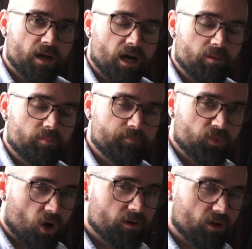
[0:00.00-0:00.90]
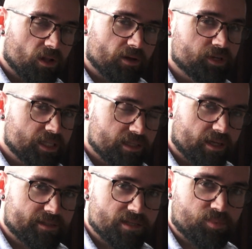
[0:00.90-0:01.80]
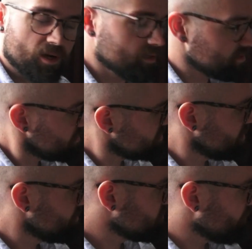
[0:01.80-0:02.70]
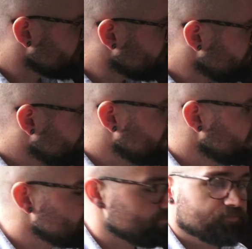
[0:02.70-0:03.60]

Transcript: All in all, I really like this product. It seems very well made.